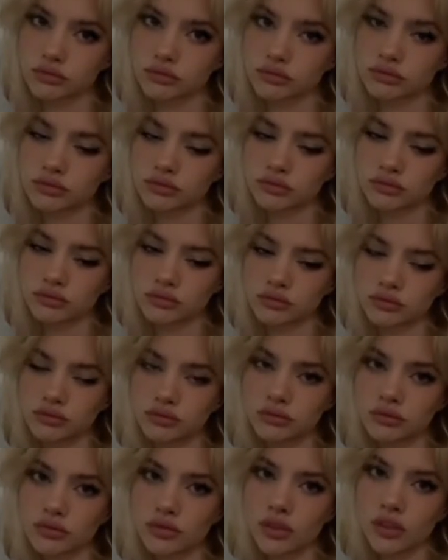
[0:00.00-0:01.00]
And, and the
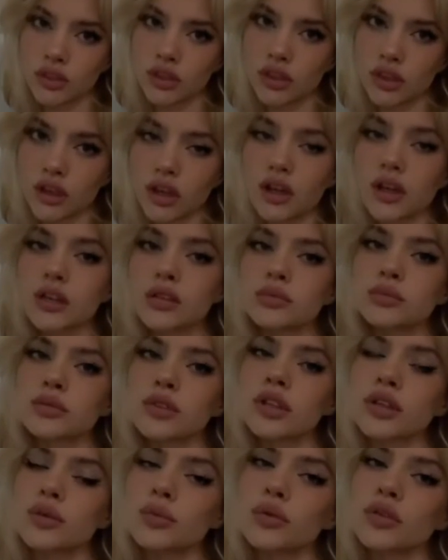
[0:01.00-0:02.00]
thing that happened with
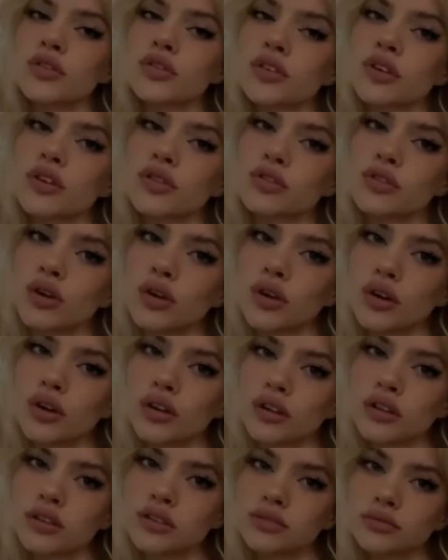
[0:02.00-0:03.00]
pornography, I'm gonna get to you in a
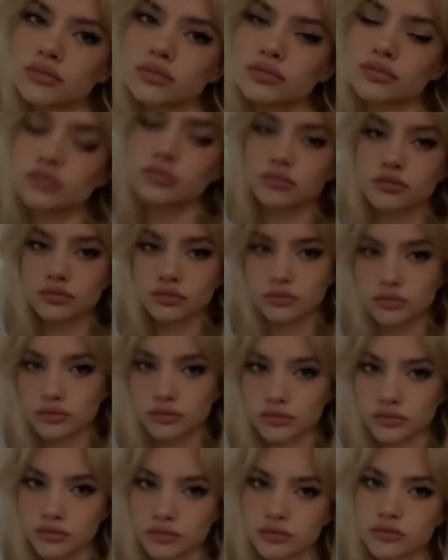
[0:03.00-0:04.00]
second here, Jar.
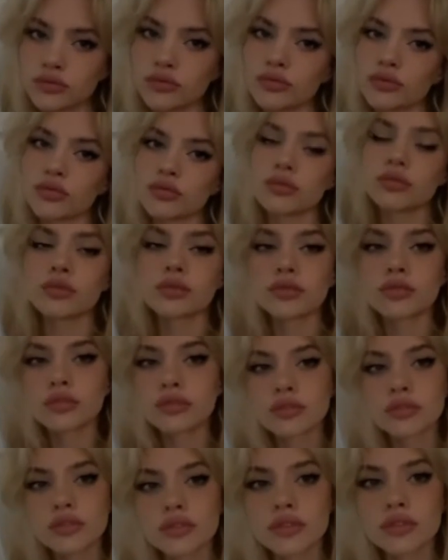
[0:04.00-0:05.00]
I think that another thing that
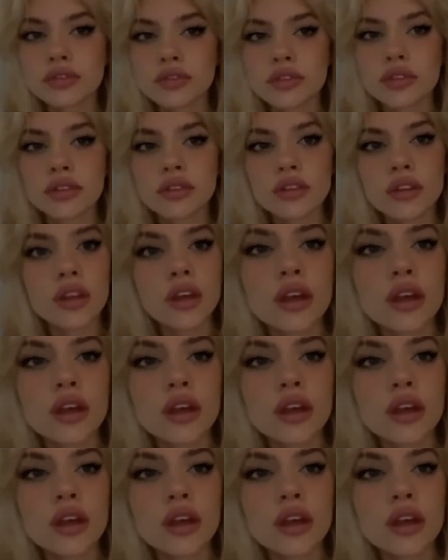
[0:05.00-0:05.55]
happened with the, pornog